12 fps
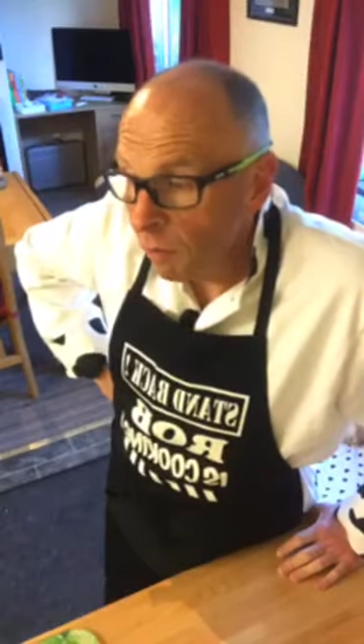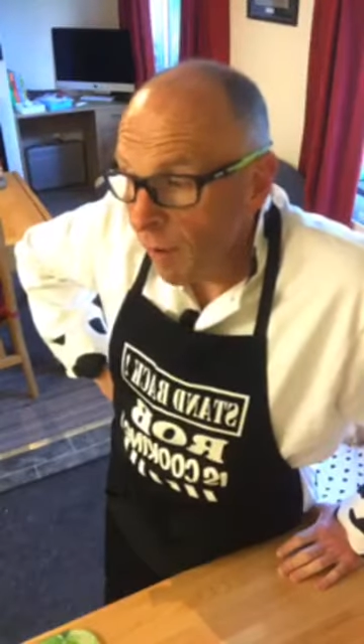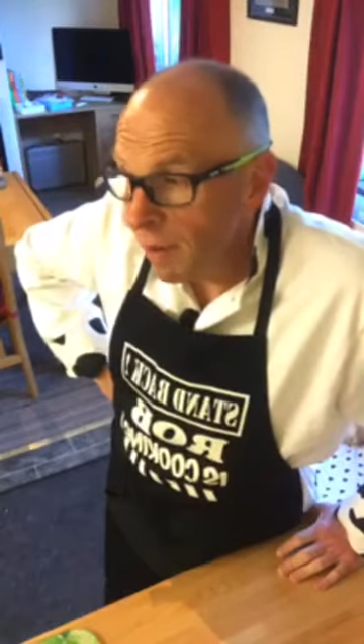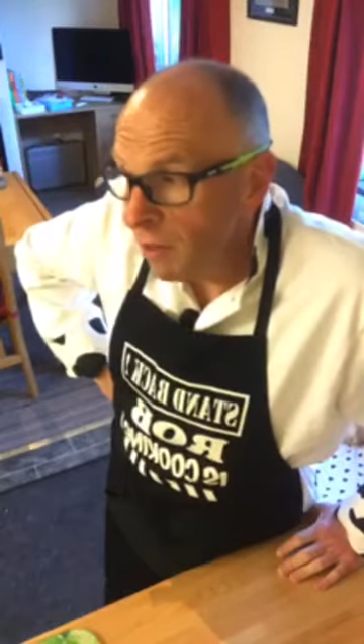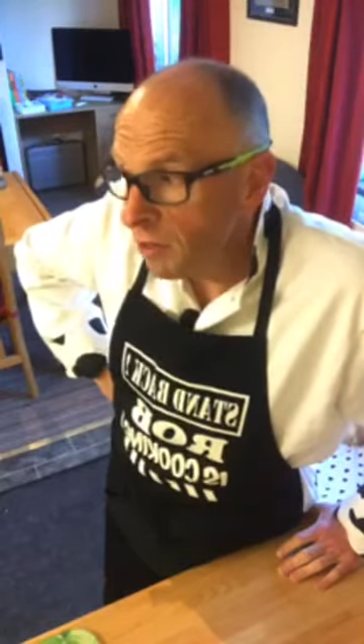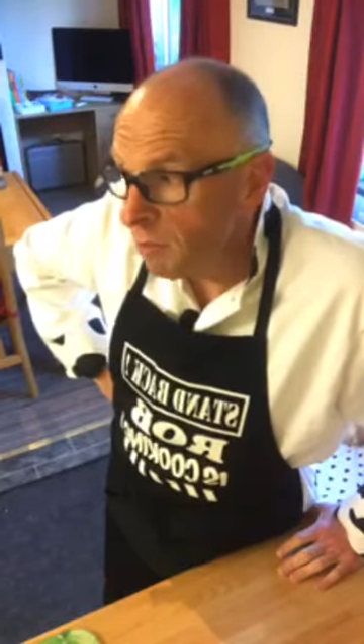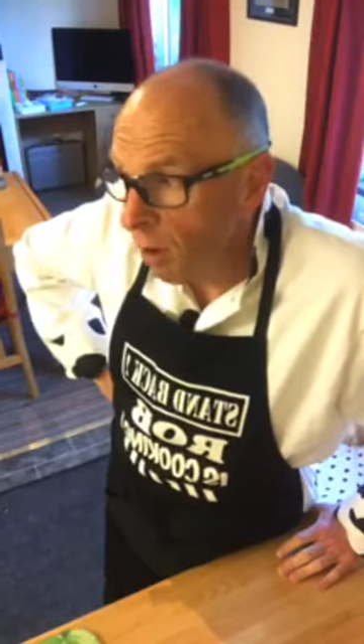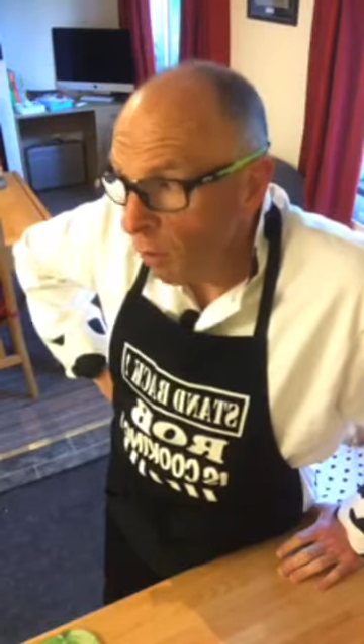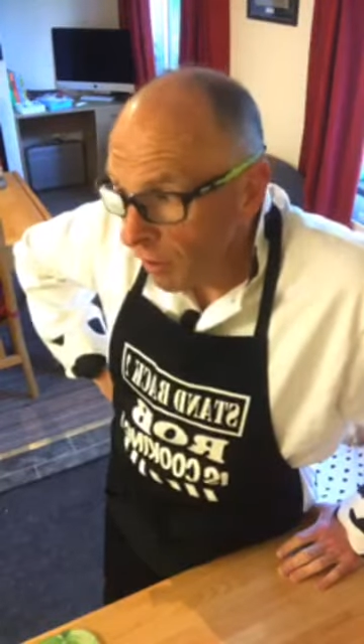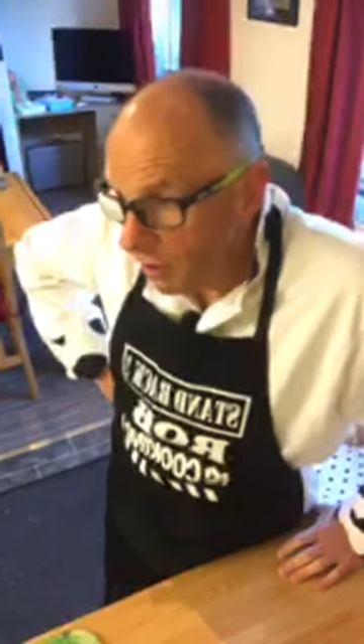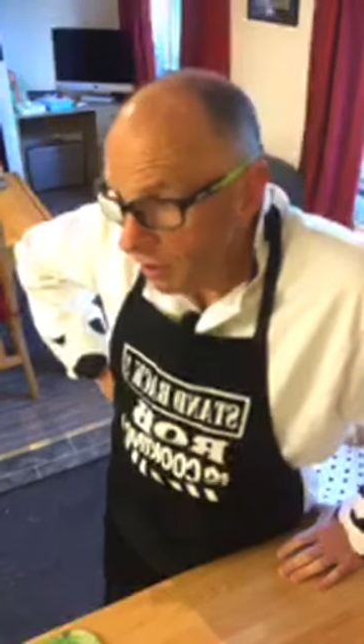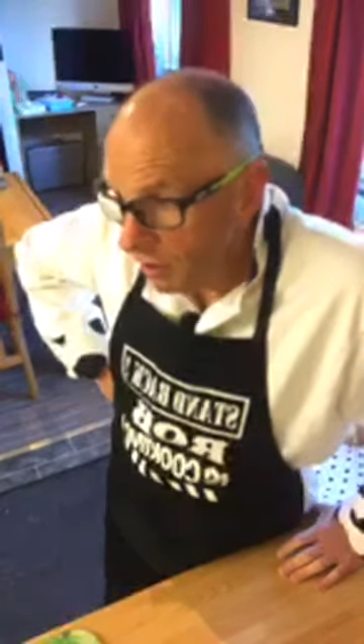when does
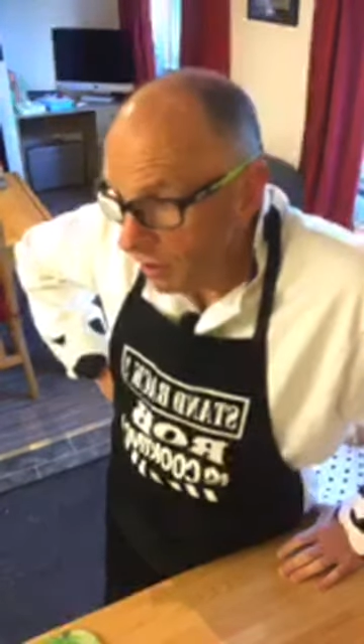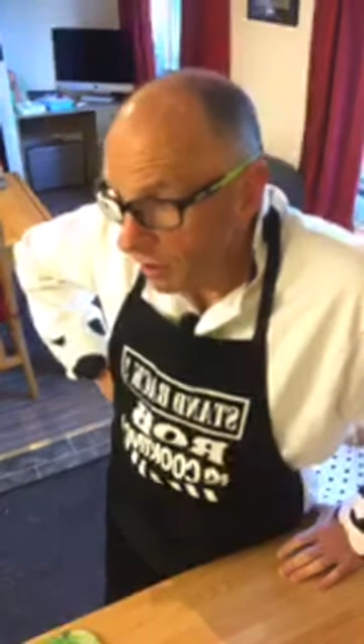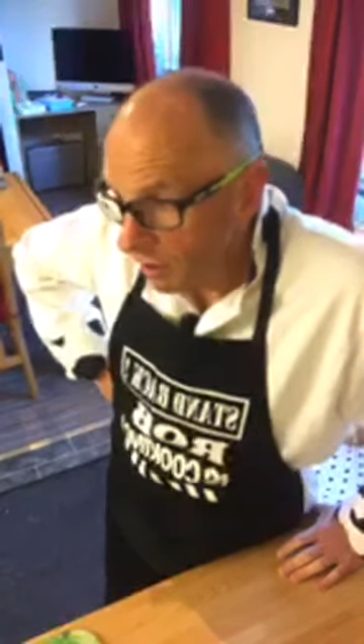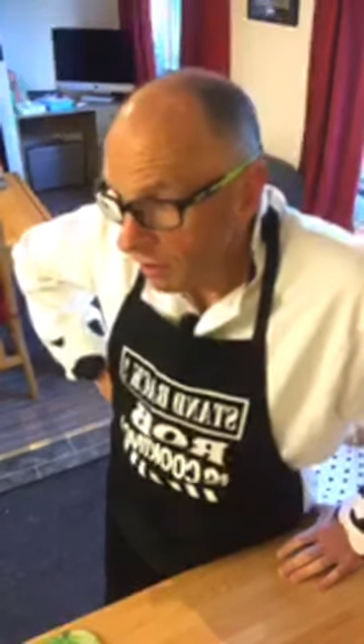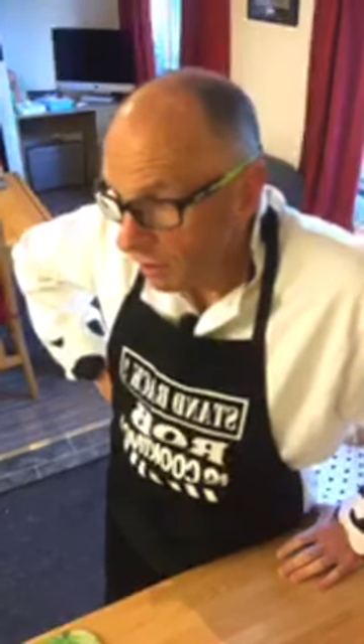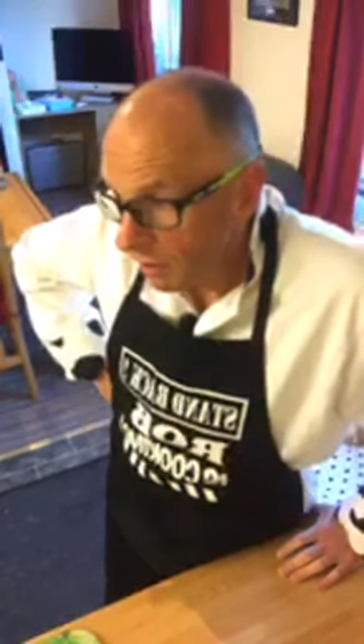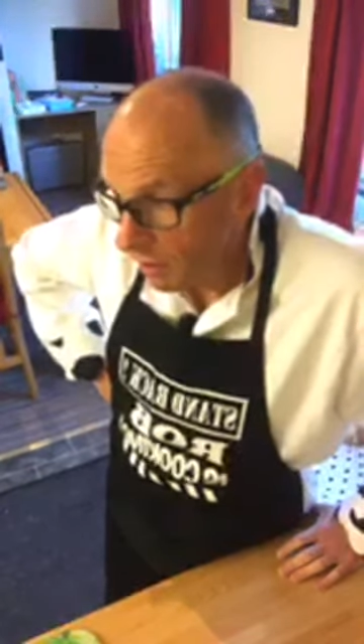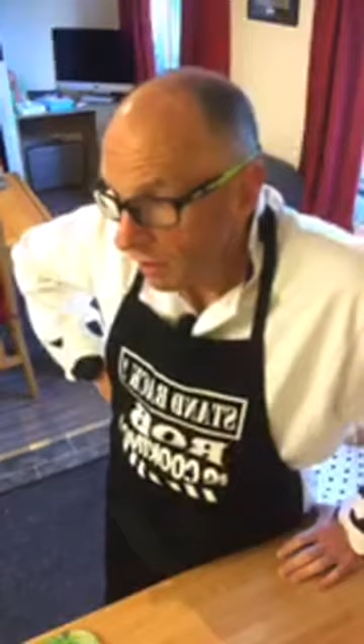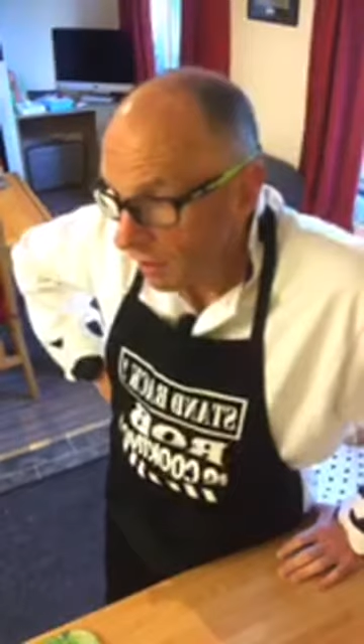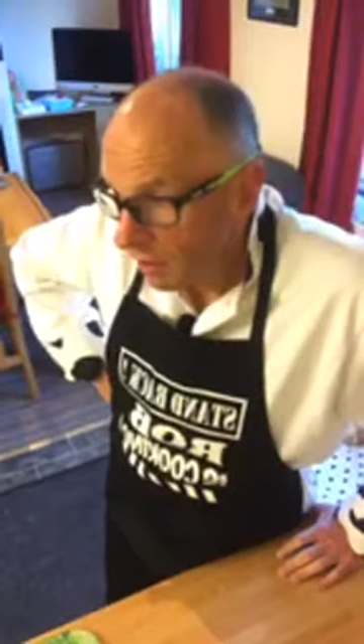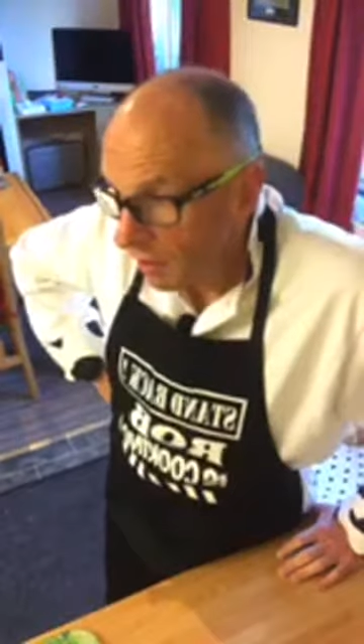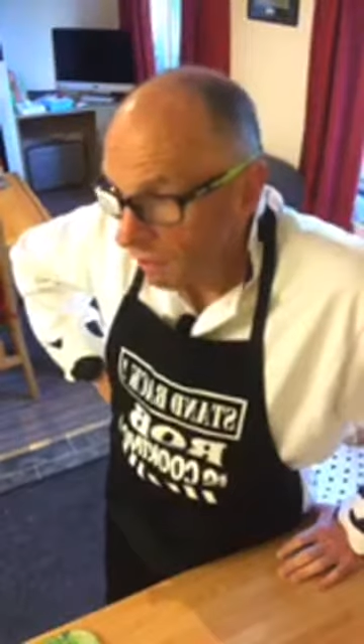moist
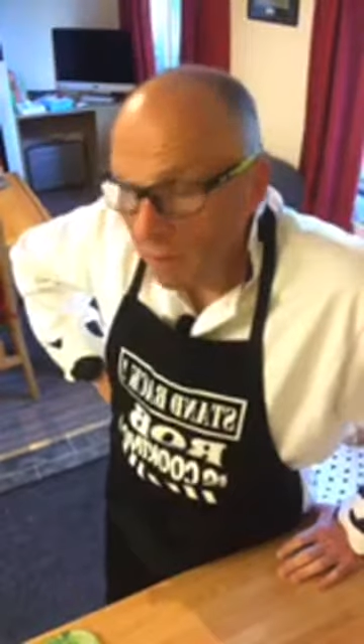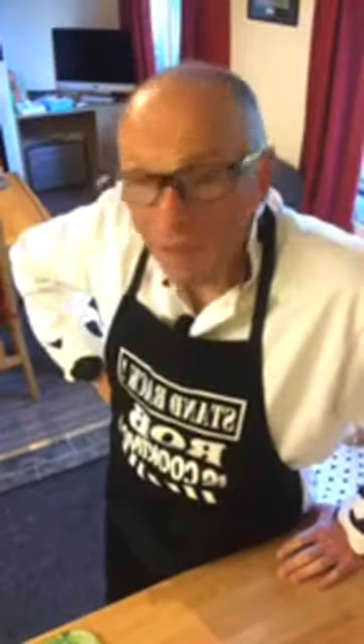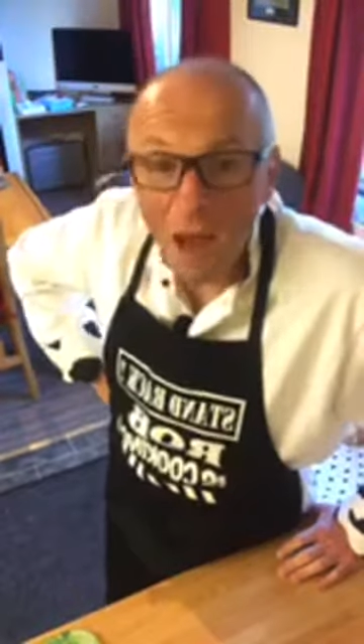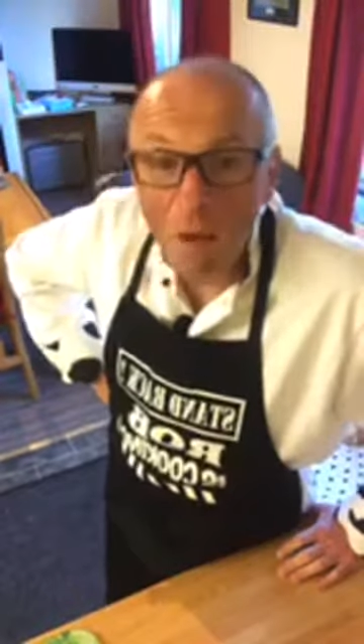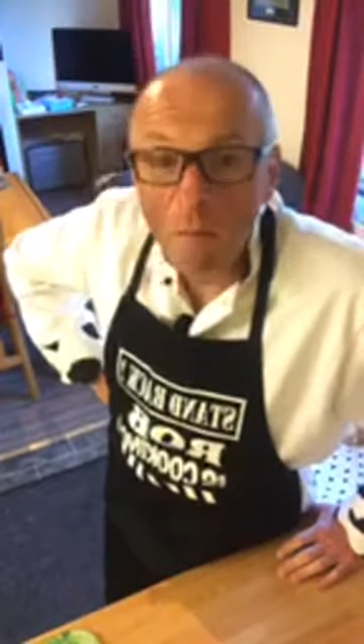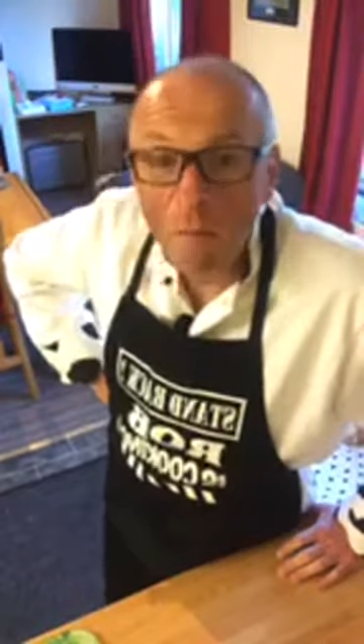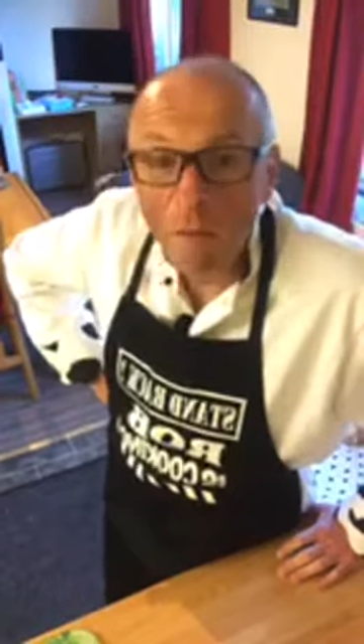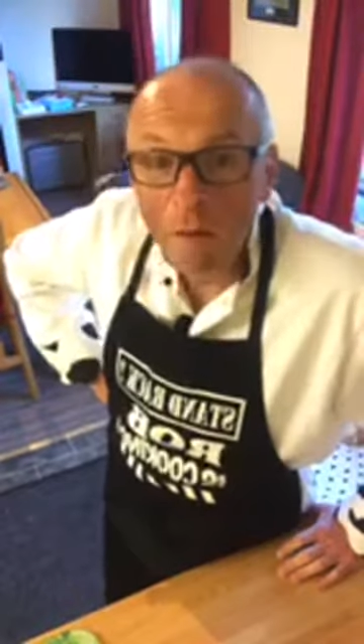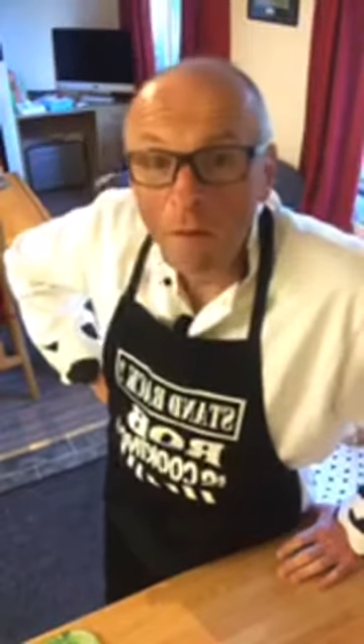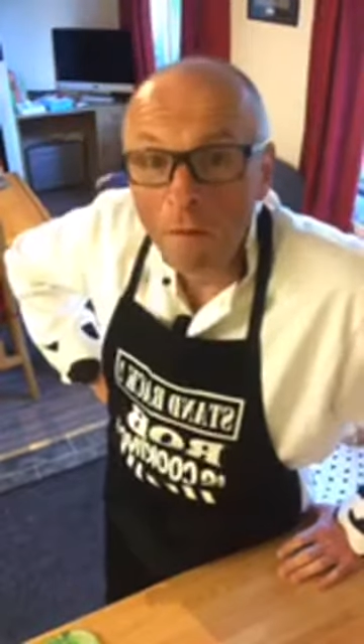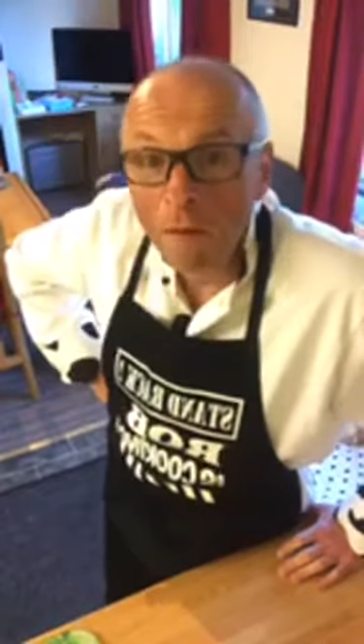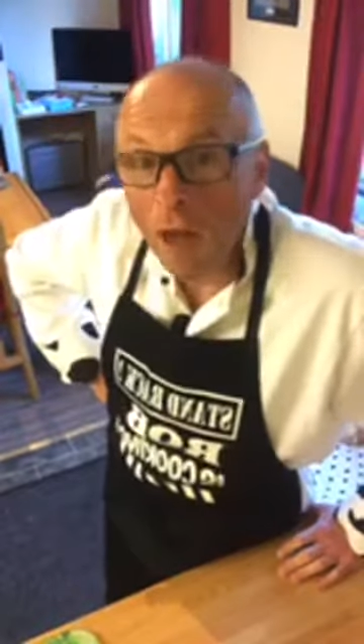become
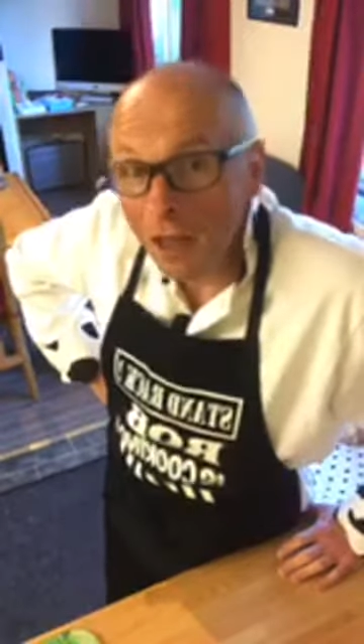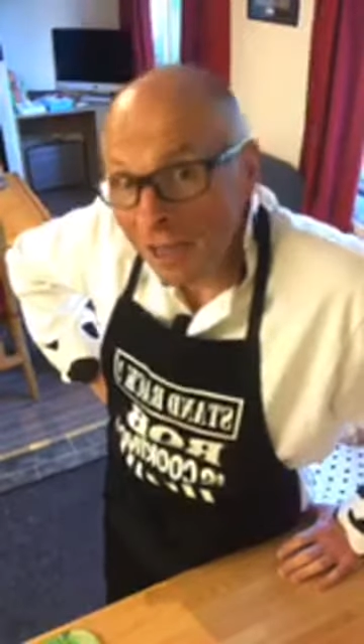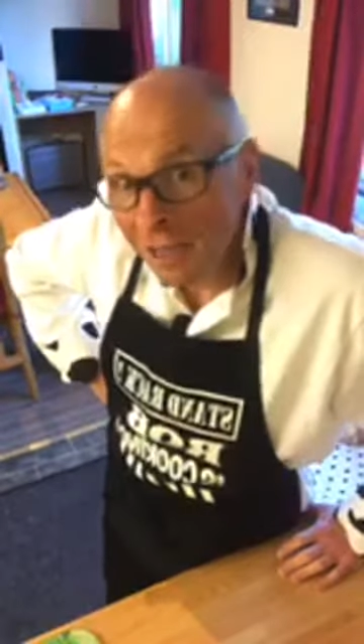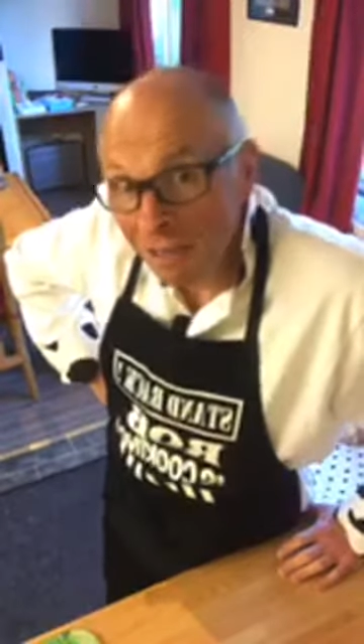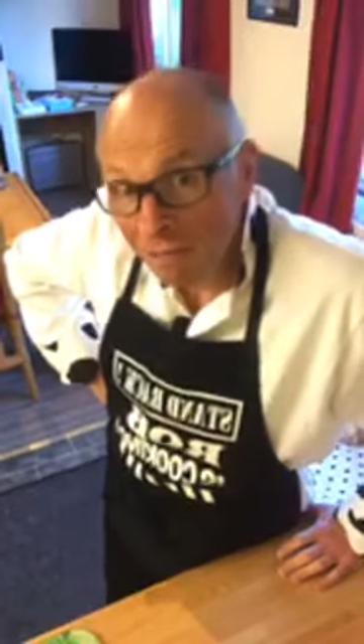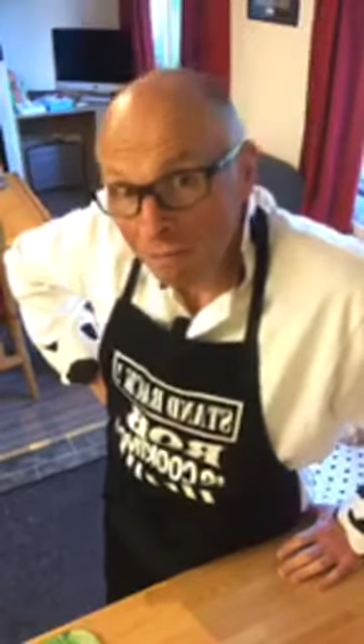flooding?